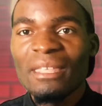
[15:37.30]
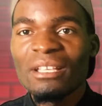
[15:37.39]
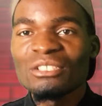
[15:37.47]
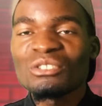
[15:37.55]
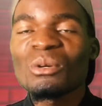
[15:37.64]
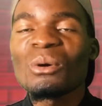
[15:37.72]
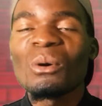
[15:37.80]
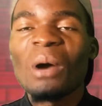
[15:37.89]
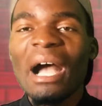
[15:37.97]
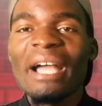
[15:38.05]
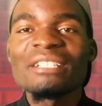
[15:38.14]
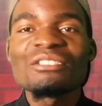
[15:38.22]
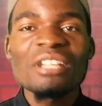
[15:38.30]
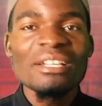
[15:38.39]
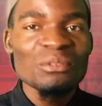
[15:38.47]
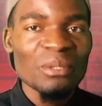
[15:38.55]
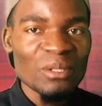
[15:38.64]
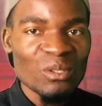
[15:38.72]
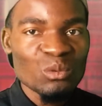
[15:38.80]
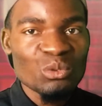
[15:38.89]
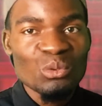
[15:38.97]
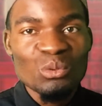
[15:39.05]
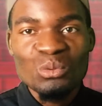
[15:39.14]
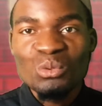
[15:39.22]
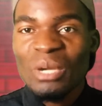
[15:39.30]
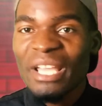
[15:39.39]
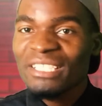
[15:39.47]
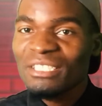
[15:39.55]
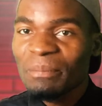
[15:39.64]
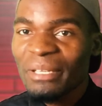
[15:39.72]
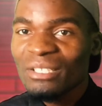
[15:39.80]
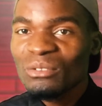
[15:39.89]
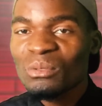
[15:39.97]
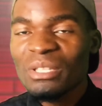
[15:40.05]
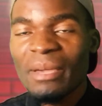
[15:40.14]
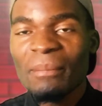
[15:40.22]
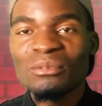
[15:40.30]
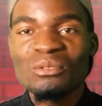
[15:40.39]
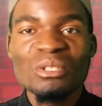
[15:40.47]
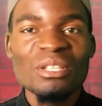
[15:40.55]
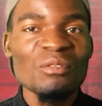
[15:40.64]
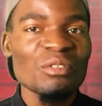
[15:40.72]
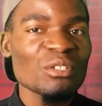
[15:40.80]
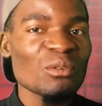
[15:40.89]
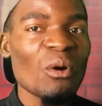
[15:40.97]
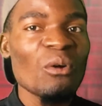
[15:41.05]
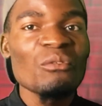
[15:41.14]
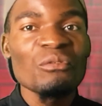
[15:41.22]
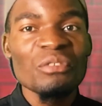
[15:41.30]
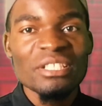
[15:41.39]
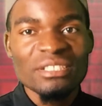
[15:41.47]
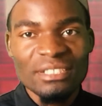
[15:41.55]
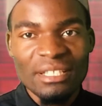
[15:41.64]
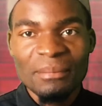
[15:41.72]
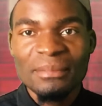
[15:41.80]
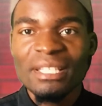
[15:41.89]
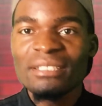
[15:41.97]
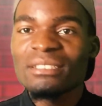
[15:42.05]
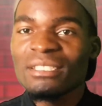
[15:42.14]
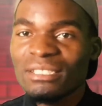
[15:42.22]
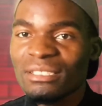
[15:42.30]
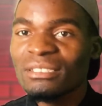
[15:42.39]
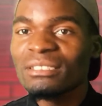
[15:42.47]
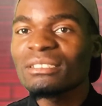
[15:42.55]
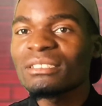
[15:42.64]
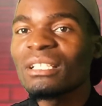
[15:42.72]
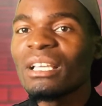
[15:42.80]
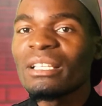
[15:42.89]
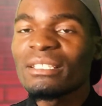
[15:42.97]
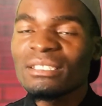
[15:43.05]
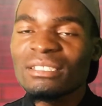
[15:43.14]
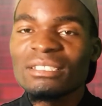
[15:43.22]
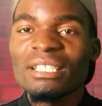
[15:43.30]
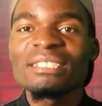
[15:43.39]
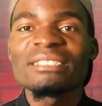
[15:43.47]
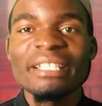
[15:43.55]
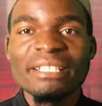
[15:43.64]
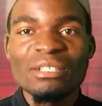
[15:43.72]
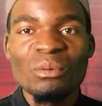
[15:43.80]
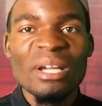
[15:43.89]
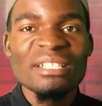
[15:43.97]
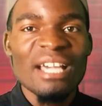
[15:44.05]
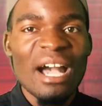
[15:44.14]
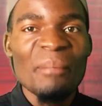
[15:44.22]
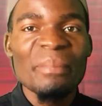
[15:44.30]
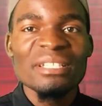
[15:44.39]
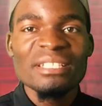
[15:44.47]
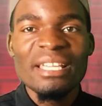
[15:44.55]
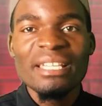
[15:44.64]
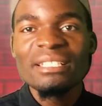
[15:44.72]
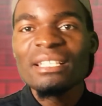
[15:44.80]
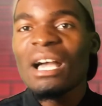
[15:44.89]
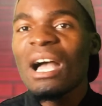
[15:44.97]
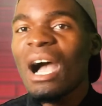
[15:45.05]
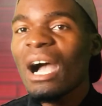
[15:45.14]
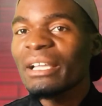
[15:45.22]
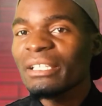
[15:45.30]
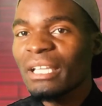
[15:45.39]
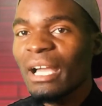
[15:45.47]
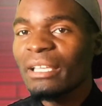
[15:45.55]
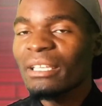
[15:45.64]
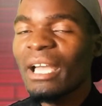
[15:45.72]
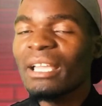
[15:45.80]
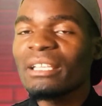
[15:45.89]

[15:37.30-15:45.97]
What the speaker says: So I tried to explain to them, to even convince them that this is exactly what happened, and I